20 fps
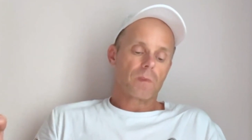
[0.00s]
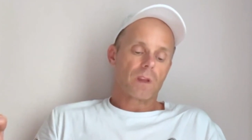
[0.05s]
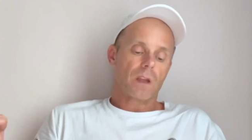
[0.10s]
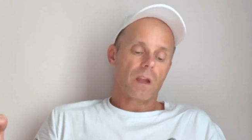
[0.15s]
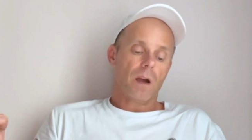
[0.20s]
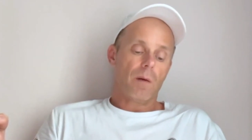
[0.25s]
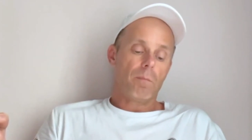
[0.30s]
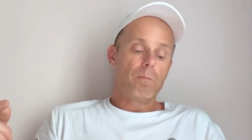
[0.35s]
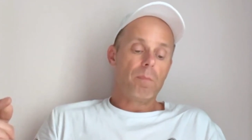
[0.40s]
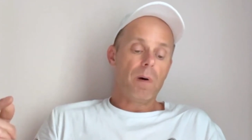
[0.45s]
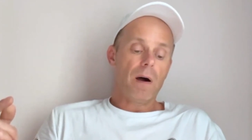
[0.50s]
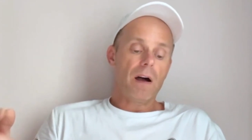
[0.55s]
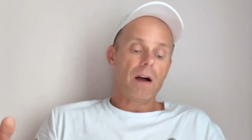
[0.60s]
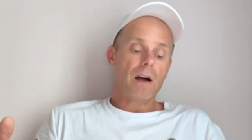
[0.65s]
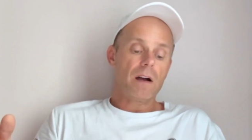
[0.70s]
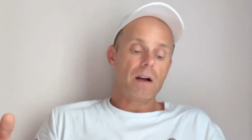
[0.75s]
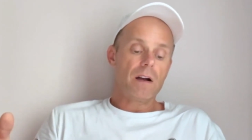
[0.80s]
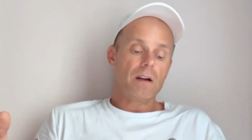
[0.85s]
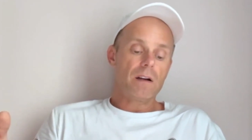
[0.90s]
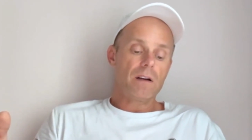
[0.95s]

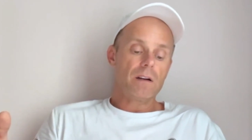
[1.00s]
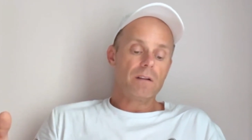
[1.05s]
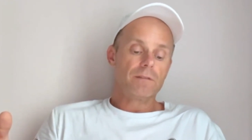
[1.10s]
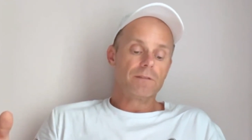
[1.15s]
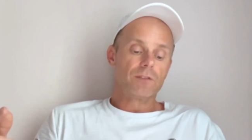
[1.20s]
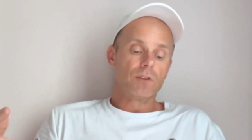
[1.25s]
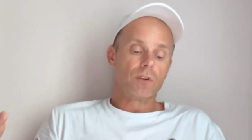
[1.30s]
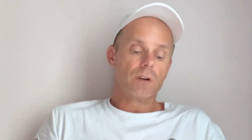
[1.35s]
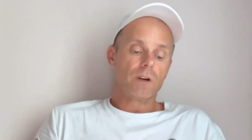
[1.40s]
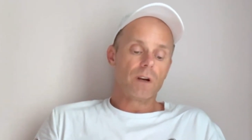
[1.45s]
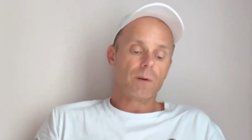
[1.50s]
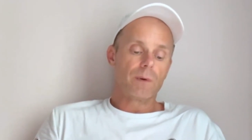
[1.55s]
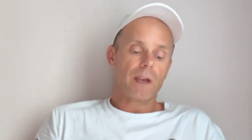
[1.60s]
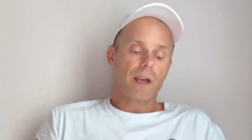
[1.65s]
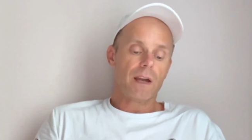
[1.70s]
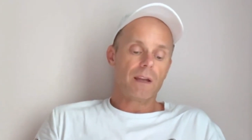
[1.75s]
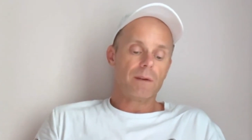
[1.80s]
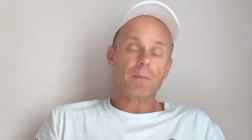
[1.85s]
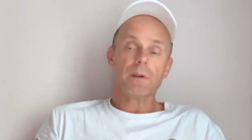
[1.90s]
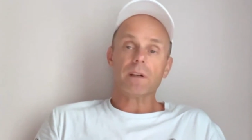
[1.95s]
Above Dora, we
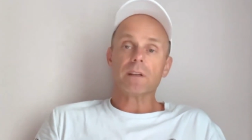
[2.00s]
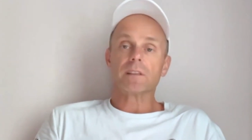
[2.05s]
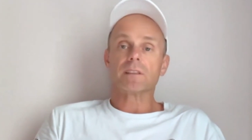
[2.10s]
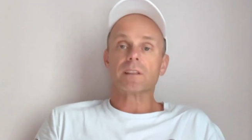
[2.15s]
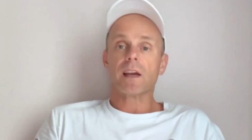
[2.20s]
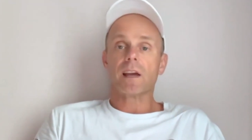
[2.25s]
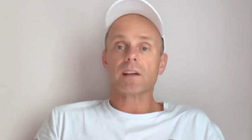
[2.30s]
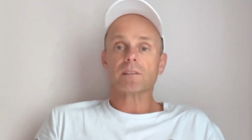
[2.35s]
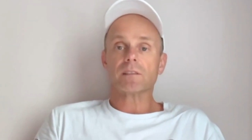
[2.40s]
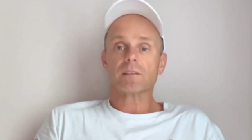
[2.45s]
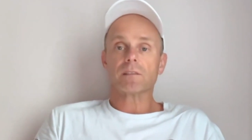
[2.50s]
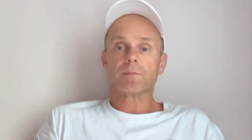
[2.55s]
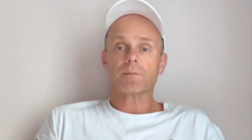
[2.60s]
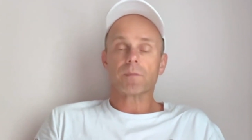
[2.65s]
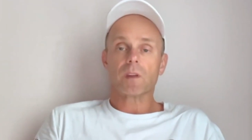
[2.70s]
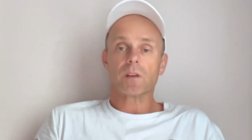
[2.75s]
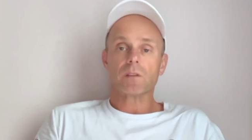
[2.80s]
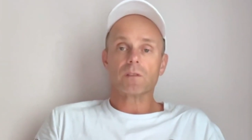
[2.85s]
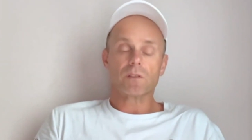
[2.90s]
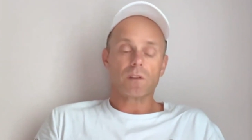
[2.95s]
had Minna Stess.
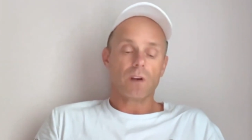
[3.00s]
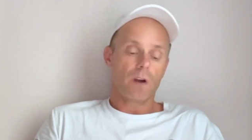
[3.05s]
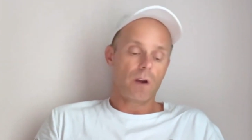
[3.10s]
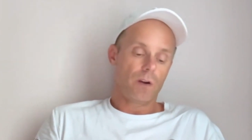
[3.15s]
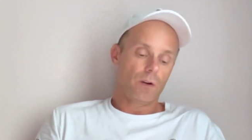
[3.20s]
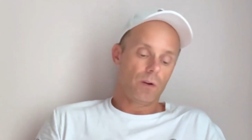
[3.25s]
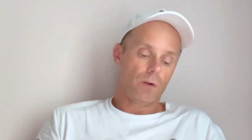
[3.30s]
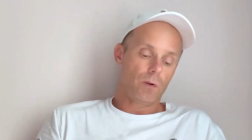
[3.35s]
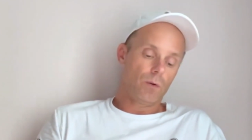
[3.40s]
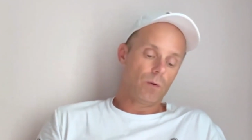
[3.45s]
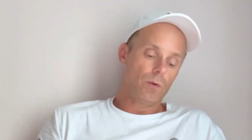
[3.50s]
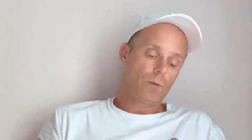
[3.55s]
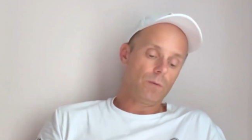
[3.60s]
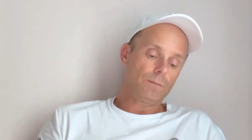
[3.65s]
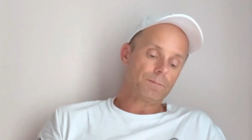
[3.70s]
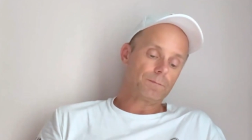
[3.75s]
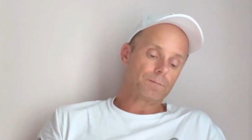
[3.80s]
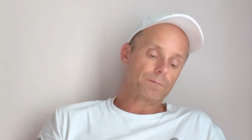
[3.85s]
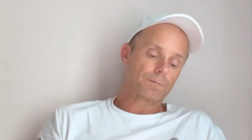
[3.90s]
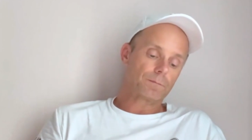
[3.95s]
So
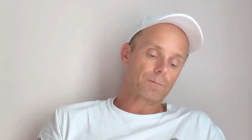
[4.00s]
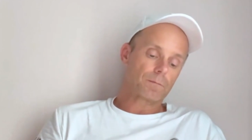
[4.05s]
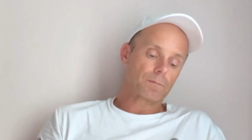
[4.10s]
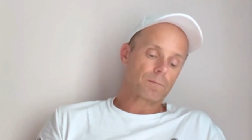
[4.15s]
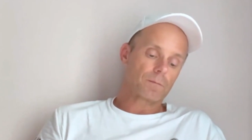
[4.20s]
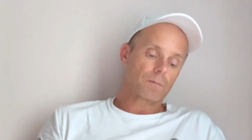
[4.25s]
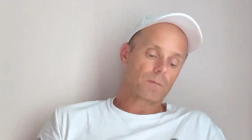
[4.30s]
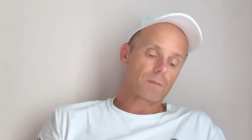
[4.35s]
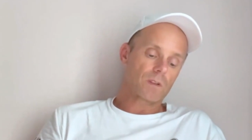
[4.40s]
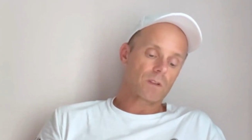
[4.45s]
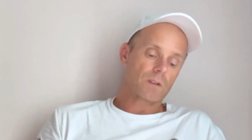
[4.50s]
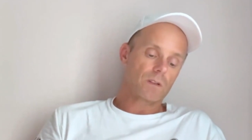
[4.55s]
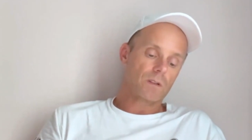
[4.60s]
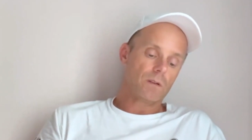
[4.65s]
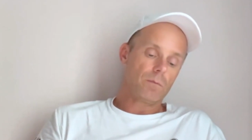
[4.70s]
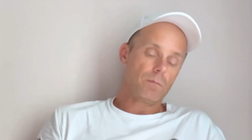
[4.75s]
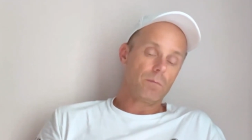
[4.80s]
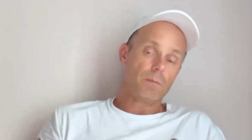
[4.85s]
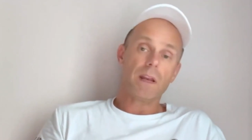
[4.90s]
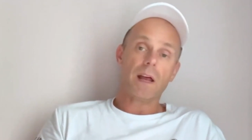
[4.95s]

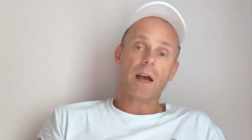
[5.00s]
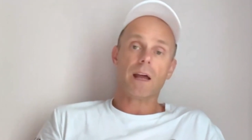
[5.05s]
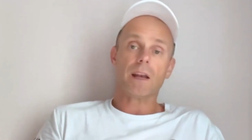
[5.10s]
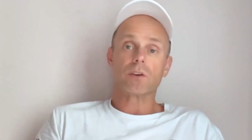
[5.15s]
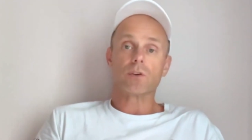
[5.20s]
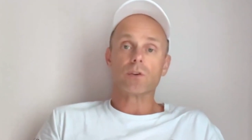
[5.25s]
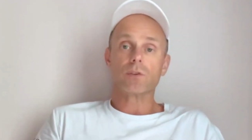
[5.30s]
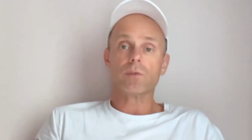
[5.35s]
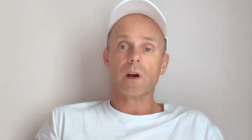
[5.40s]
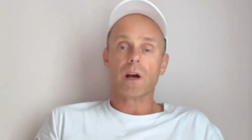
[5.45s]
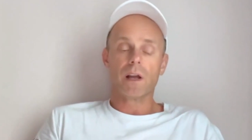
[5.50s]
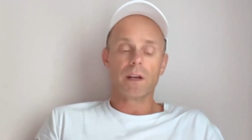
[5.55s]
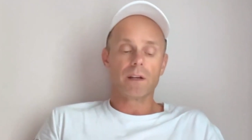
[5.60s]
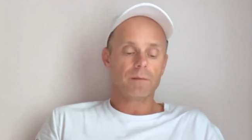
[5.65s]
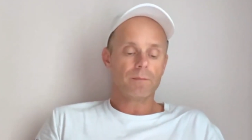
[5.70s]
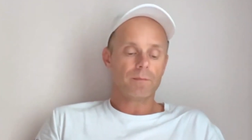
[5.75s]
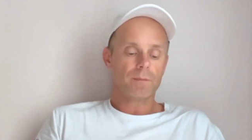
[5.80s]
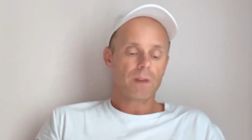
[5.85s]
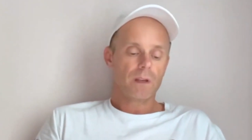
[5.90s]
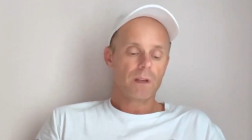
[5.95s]
Minna had a good run.